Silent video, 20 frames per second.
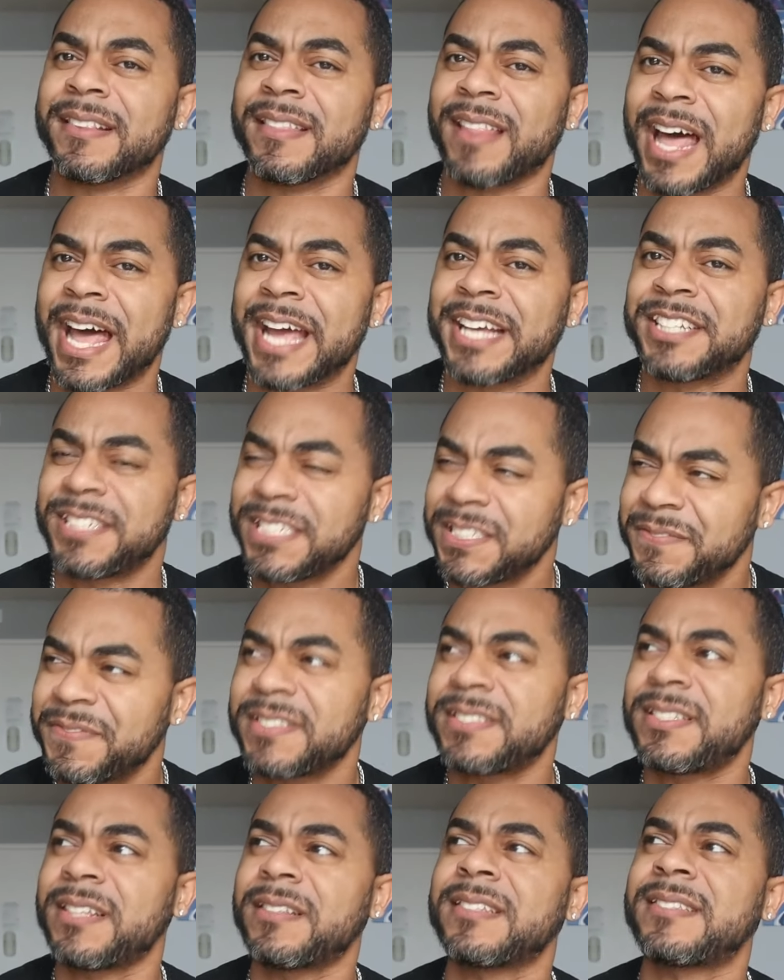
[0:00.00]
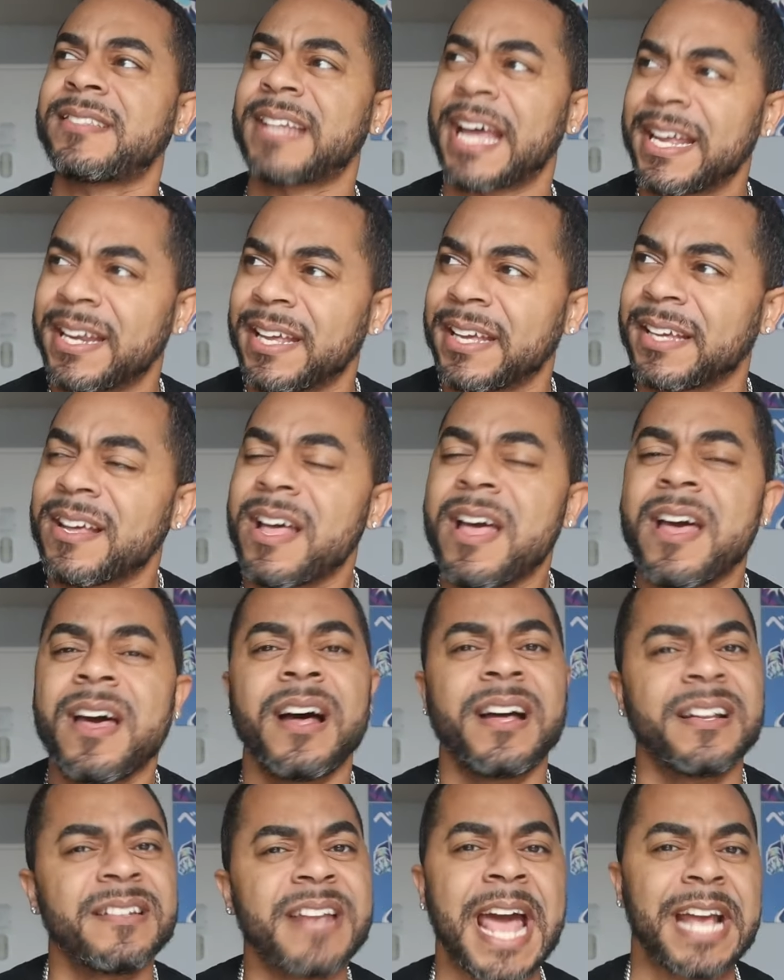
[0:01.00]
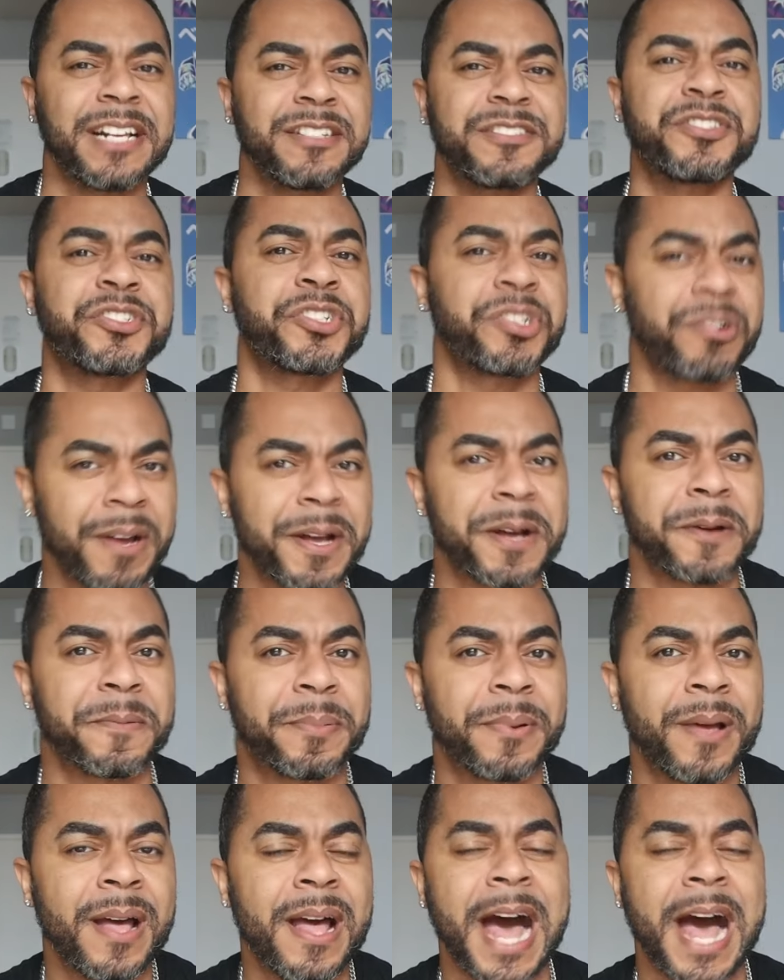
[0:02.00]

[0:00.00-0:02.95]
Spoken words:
Like, she's facilitating a nice trip.